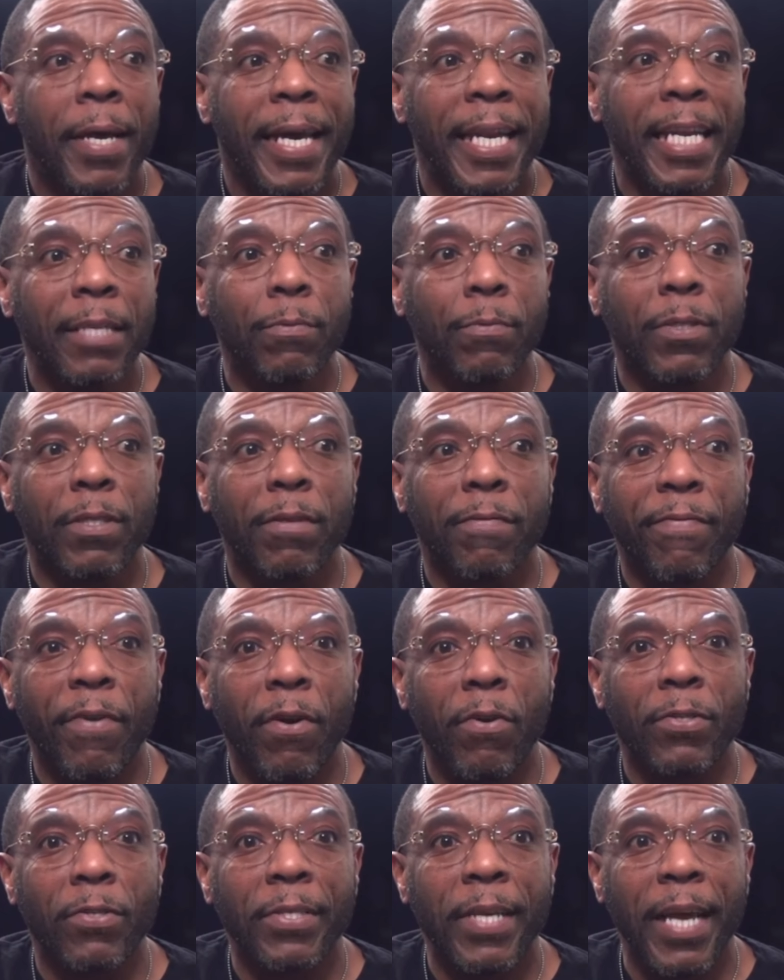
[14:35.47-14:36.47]
And this was the
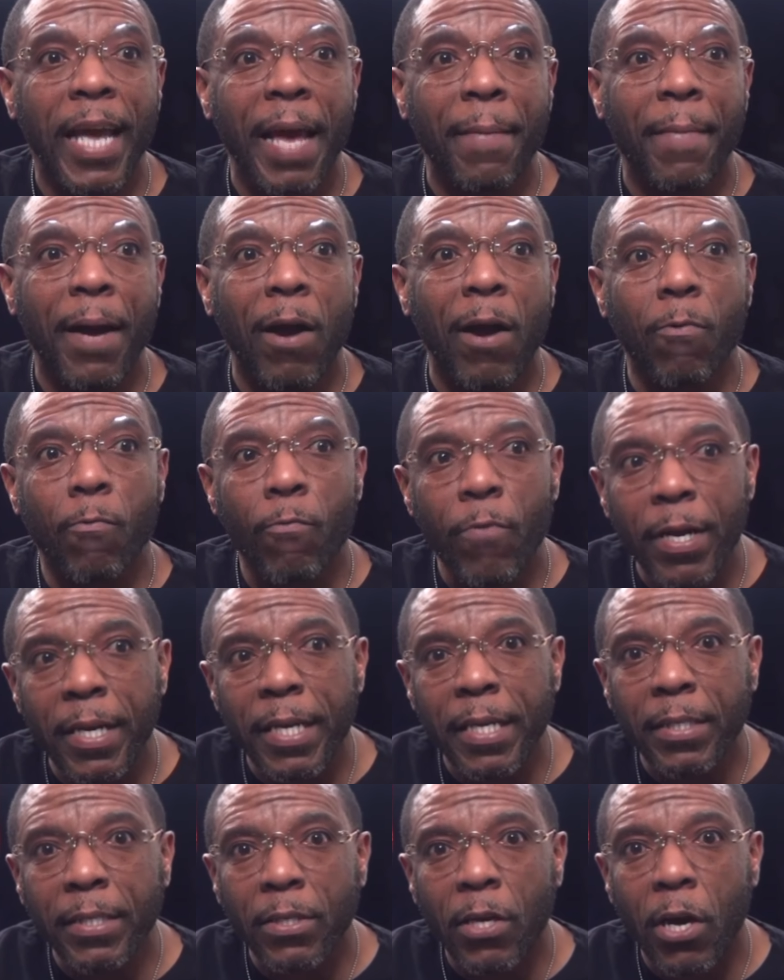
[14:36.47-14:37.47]
first time I
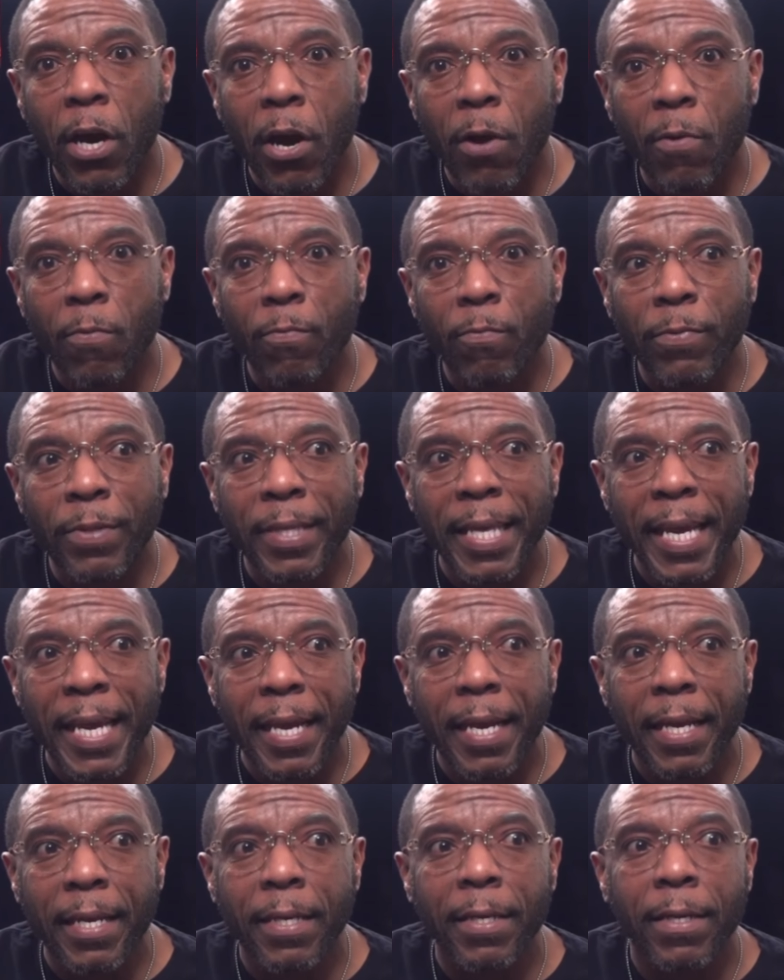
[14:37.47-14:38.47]
really started
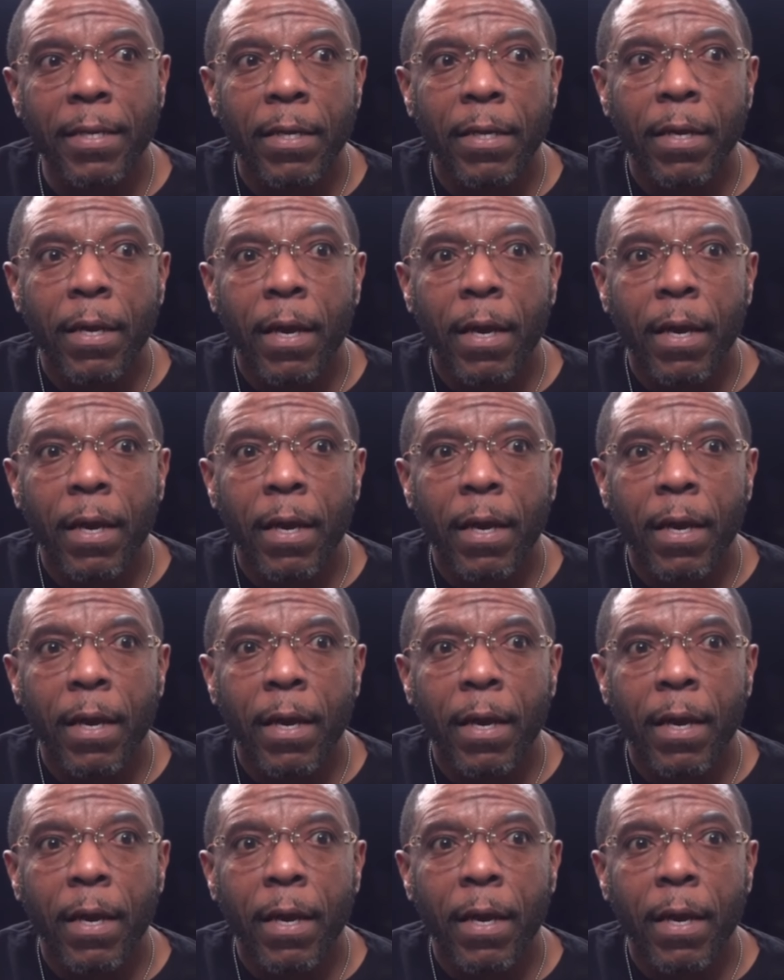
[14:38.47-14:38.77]
thinking